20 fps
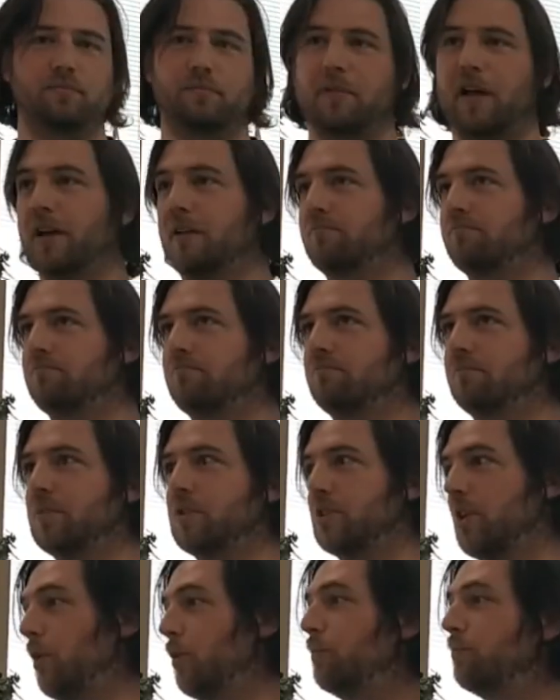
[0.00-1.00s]
like
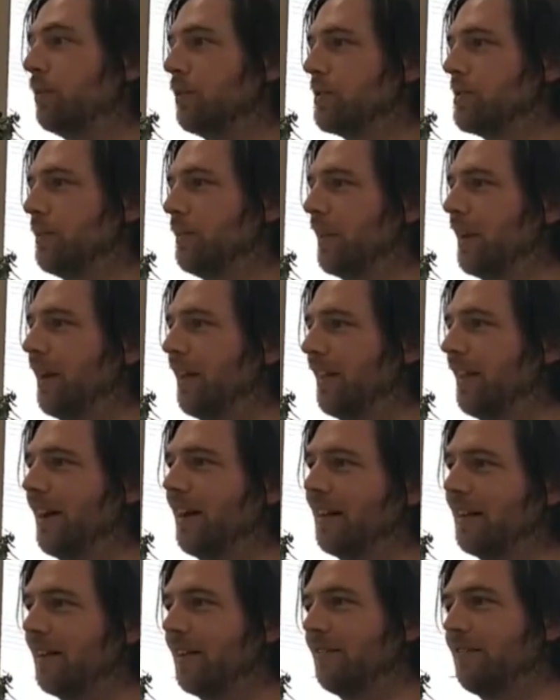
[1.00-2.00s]
SOAP or something,
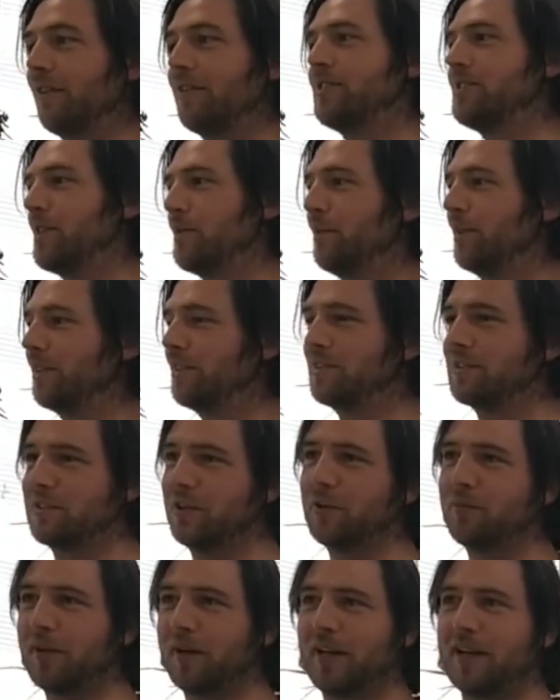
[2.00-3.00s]
very similar to
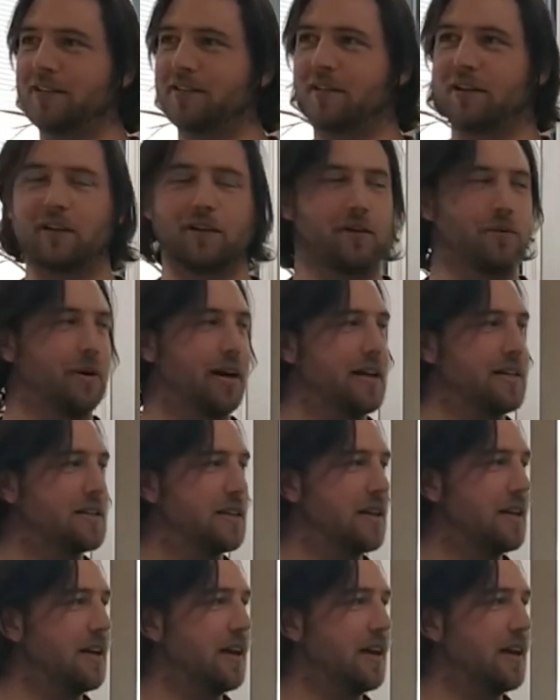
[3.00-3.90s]
SOAP, I guess, in a lot of ways.